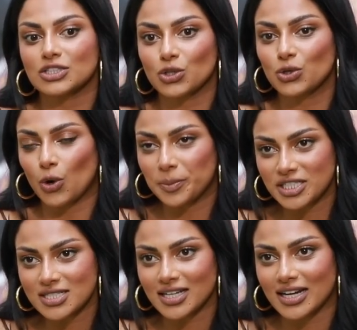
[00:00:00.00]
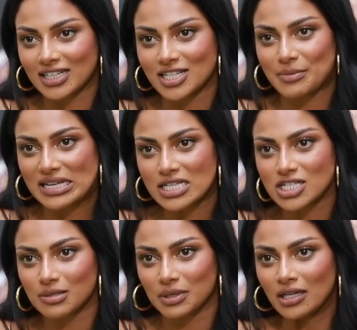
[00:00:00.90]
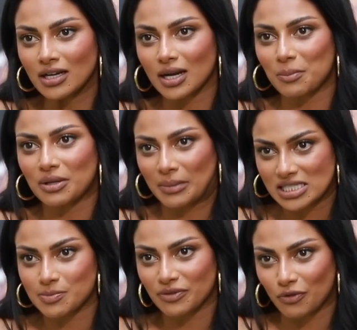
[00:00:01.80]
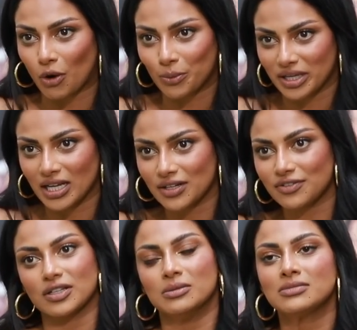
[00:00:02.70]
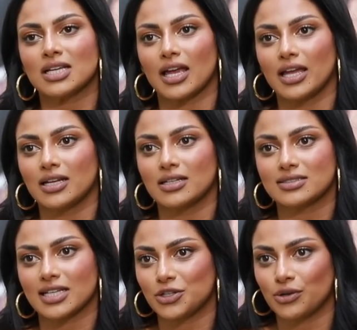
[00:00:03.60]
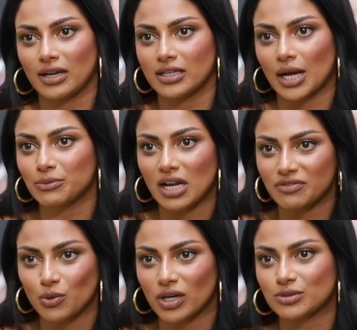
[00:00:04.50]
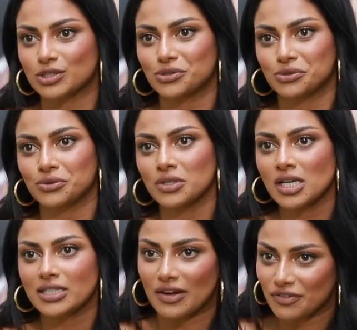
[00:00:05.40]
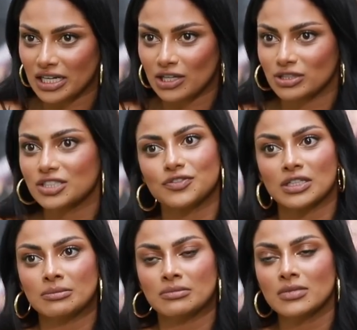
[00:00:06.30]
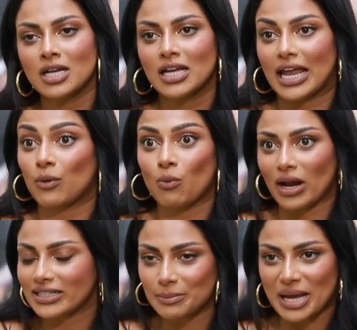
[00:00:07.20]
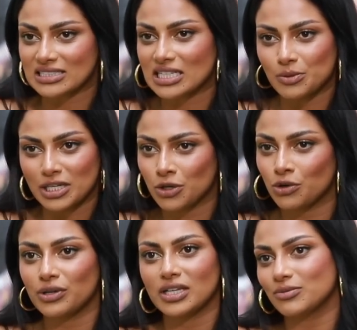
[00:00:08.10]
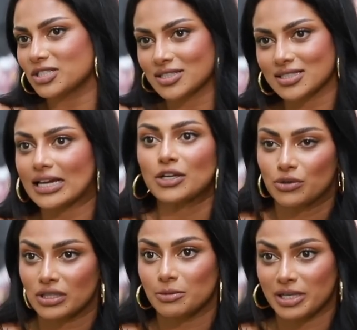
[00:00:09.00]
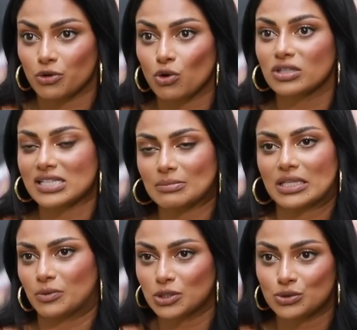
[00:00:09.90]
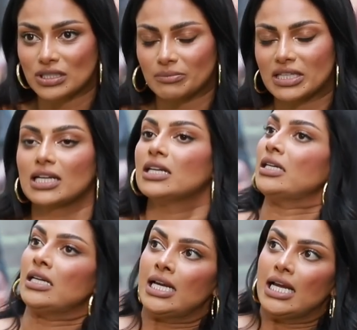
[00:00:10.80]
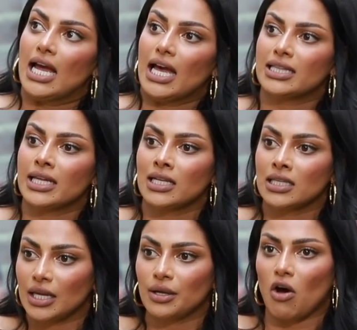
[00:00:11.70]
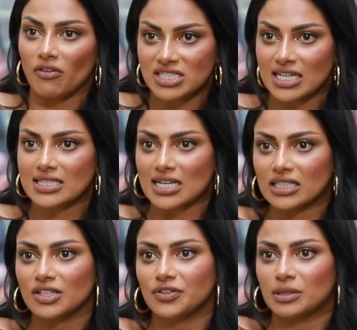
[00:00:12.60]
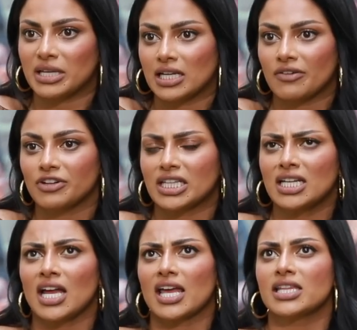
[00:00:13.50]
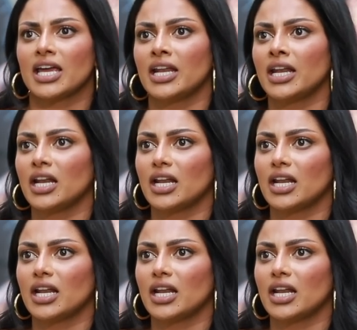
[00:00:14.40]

So Gopichand had actually messaged me a couple of months before we had filmed and said, you know, I would love to work with you definitely on this film. In what capacity, we didn't know. He was just like, you know, there'll be a role, something, we'll do something. And then they obviously had started filming and everything. And then